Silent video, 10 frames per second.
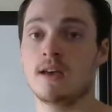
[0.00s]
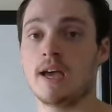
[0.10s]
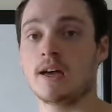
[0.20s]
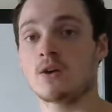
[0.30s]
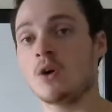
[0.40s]

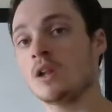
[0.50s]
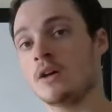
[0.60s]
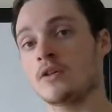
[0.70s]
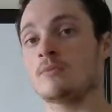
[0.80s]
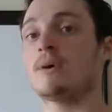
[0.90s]
and all
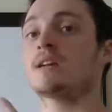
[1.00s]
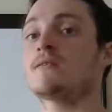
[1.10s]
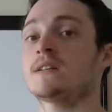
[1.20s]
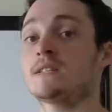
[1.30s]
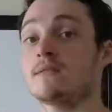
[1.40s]
other
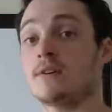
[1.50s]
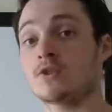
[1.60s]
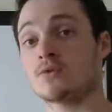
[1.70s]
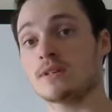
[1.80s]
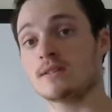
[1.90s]
benefits that
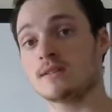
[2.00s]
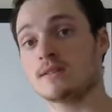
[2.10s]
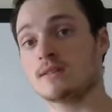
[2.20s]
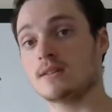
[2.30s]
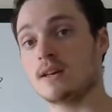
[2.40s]

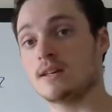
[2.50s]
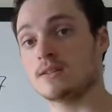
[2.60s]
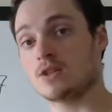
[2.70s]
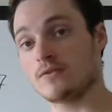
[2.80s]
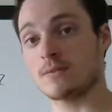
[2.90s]
veterans and
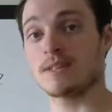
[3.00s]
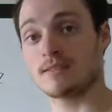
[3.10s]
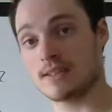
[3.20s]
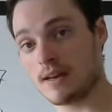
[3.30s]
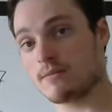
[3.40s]
servicemen
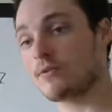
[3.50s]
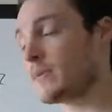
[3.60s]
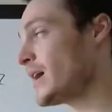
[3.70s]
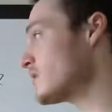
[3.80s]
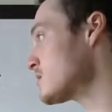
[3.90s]
get from
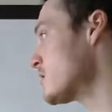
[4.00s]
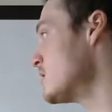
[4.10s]
that.